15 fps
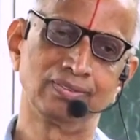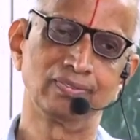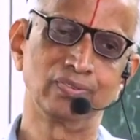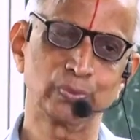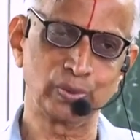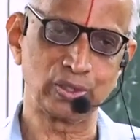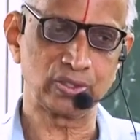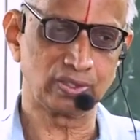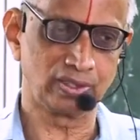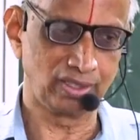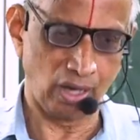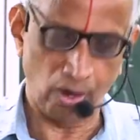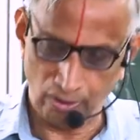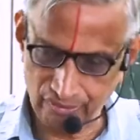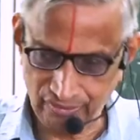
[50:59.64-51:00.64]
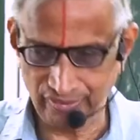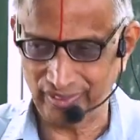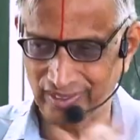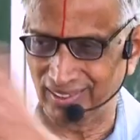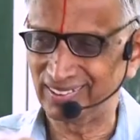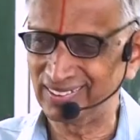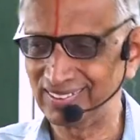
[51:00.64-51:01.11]
which means of
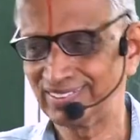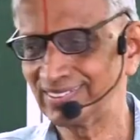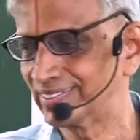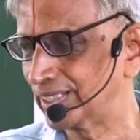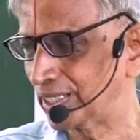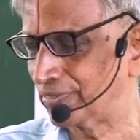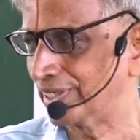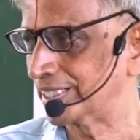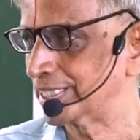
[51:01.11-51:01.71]
theory of